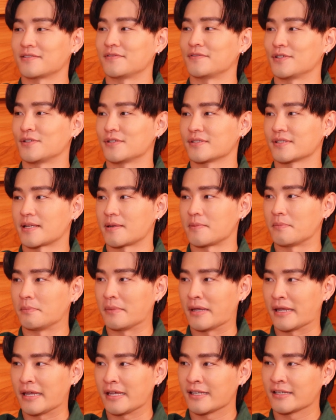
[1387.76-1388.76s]
the videos that I
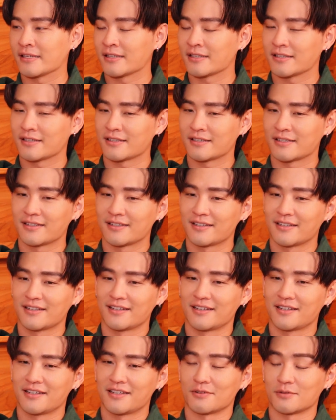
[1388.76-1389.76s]
made,
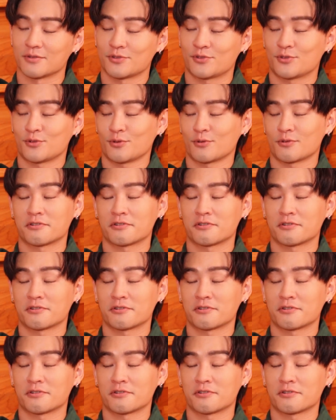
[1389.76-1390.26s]
it was so